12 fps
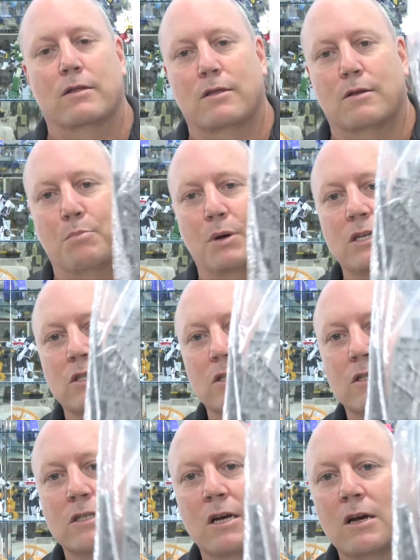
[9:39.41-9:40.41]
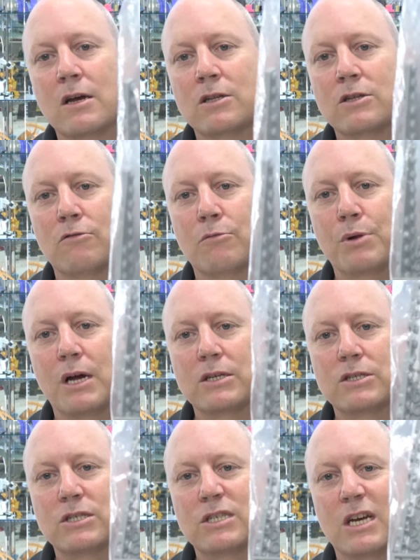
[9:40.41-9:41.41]
the pieces to
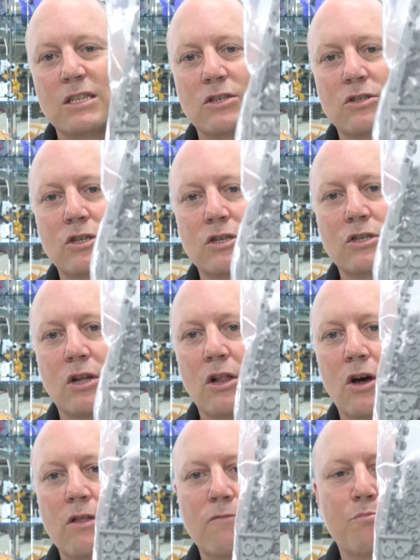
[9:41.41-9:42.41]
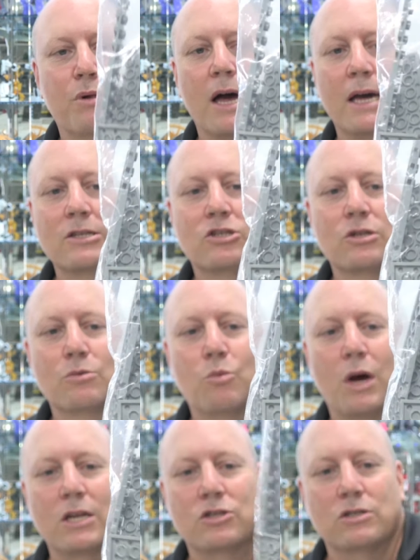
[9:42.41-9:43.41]
replace the sets. It's just a lot of plates and
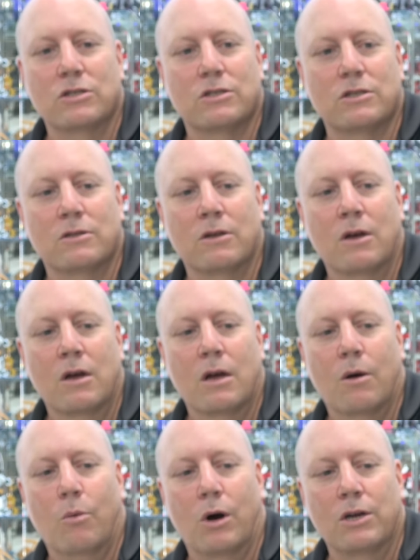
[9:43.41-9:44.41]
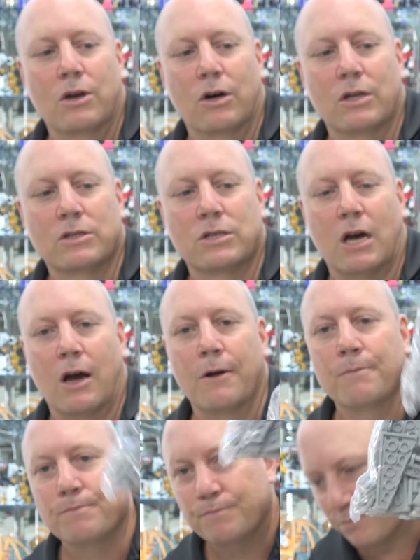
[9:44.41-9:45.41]
wedges and whatnot. So
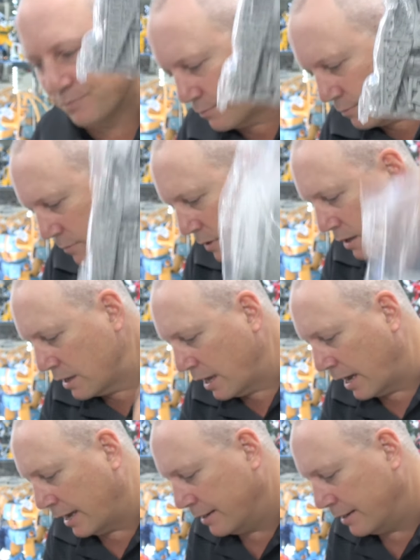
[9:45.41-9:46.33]
yeah,